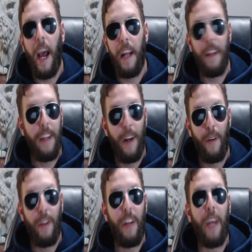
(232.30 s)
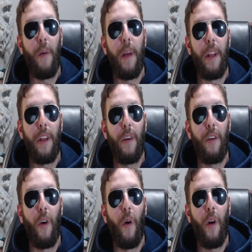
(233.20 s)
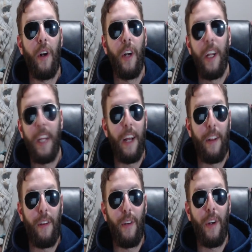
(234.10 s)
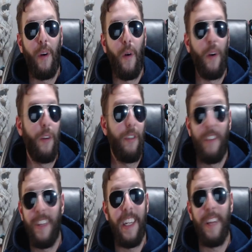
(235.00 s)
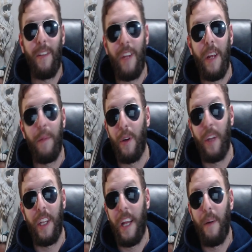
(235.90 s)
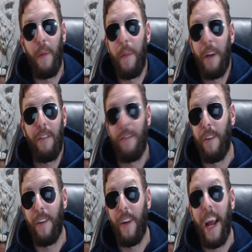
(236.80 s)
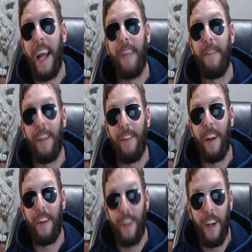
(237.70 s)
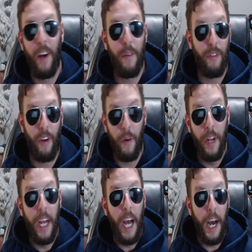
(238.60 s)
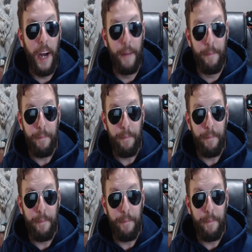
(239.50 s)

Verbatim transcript: you know, you take away the third quarter, the other three quarters, neither team looked like they were much further ahead of each other, you know? So, um,